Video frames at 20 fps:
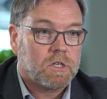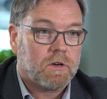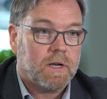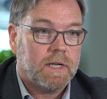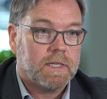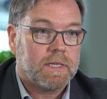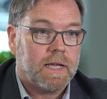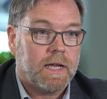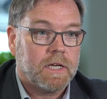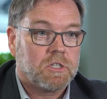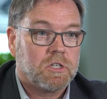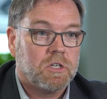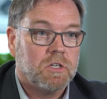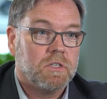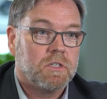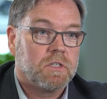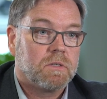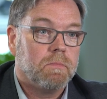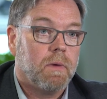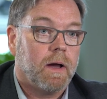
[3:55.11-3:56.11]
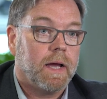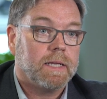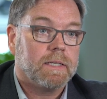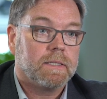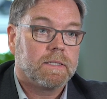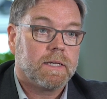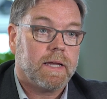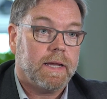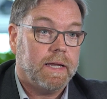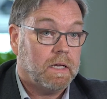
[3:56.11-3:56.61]
transactions
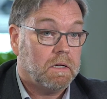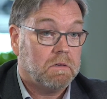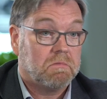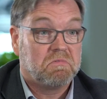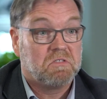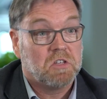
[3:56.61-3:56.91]
might take